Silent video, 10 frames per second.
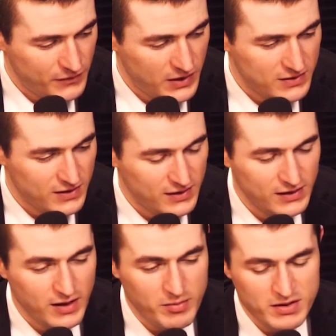is the
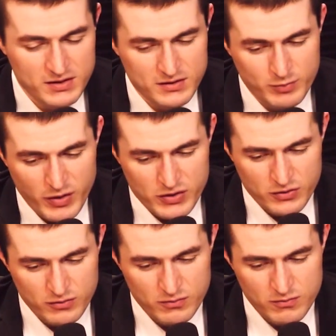thing that makes it
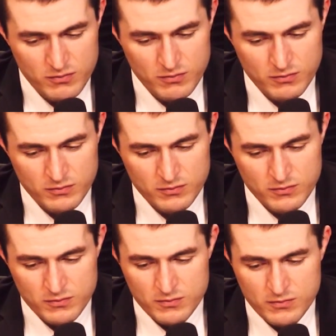special.
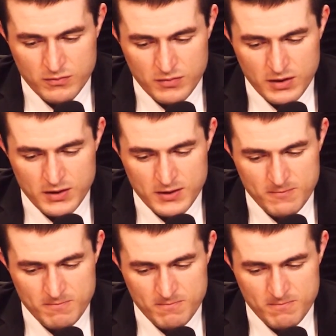And it,